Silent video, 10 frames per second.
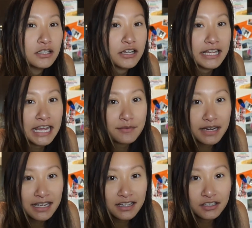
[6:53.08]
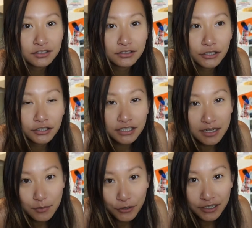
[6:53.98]
So they came down early in
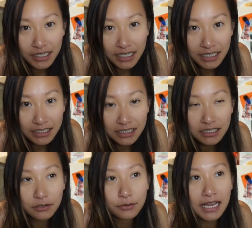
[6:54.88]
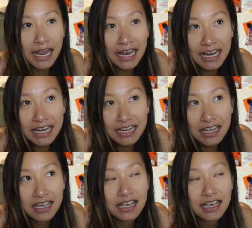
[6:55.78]
the morning. We ate.